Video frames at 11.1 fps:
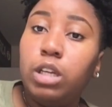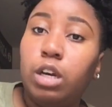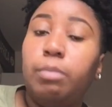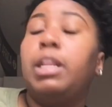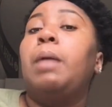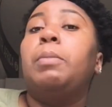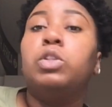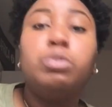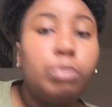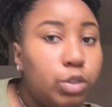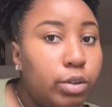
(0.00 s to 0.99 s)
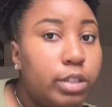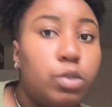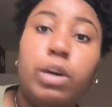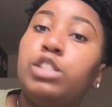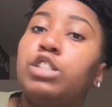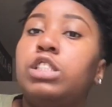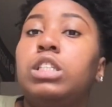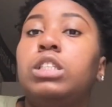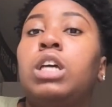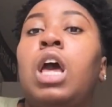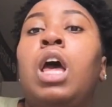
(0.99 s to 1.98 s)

It'll be like multiple choice questions.